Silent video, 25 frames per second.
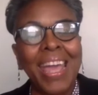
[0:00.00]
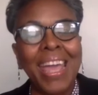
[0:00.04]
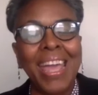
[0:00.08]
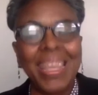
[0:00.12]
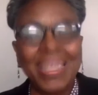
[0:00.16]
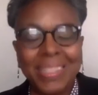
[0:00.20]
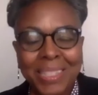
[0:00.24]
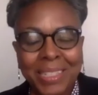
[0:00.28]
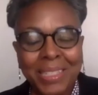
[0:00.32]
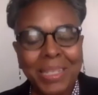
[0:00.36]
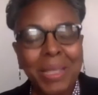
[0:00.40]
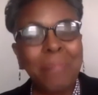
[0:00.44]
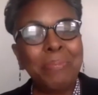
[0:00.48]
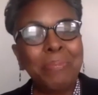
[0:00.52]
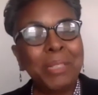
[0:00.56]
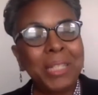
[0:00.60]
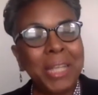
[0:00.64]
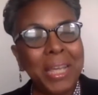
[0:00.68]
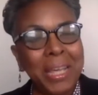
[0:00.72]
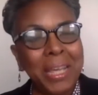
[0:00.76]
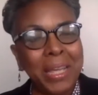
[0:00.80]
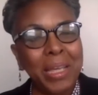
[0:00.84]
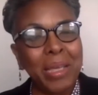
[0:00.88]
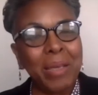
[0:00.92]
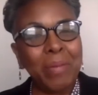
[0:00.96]
And
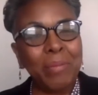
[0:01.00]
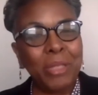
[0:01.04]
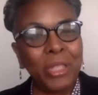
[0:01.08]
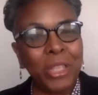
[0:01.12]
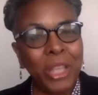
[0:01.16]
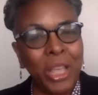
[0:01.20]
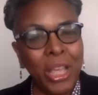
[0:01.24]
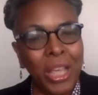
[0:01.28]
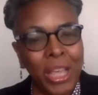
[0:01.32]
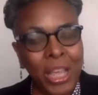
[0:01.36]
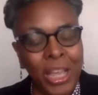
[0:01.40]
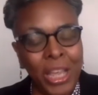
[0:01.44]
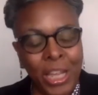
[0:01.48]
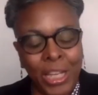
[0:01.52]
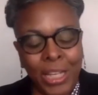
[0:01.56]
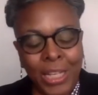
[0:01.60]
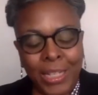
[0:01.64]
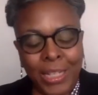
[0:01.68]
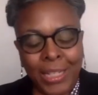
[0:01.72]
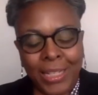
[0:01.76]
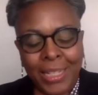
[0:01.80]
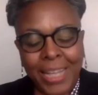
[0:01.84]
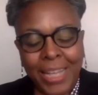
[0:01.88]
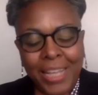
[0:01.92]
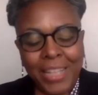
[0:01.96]
sometimes
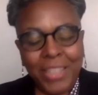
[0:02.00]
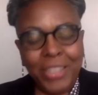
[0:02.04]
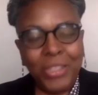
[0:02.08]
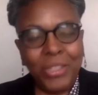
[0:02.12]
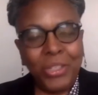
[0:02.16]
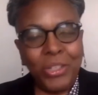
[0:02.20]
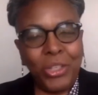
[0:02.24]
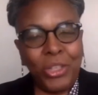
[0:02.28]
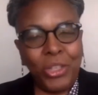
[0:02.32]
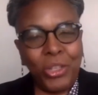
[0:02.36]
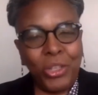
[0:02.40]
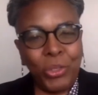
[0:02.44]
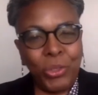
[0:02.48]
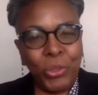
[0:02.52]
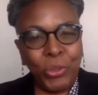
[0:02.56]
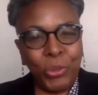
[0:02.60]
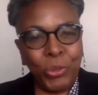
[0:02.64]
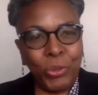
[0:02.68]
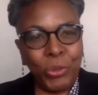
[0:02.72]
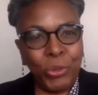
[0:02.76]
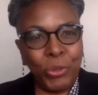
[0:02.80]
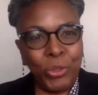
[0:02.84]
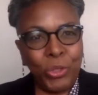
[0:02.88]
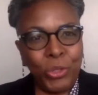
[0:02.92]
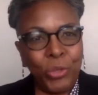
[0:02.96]
Langston
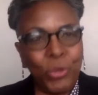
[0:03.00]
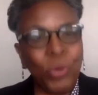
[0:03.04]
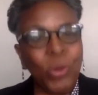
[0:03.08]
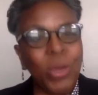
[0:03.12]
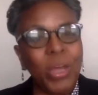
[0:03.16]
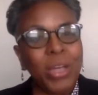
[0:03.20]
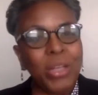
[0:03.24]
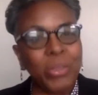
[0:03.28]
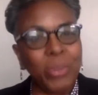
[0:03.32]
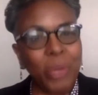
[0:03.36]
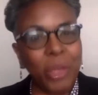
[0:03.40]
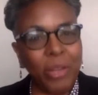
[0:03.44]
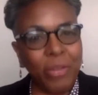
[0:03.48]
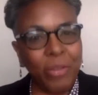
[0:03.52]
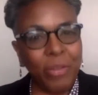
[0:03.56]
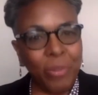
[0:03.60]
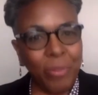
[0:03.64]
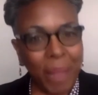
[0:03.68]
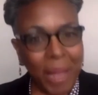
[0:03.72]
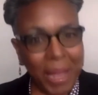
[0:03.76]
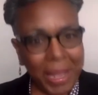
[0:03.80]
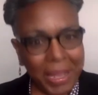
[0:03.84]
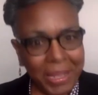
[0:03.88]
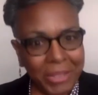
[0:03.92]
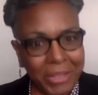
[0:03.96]
Hughes, who graduated
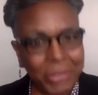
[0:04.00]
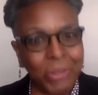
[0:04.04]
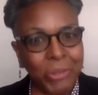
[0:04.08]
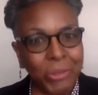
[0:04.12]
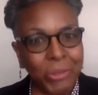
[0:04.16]
from high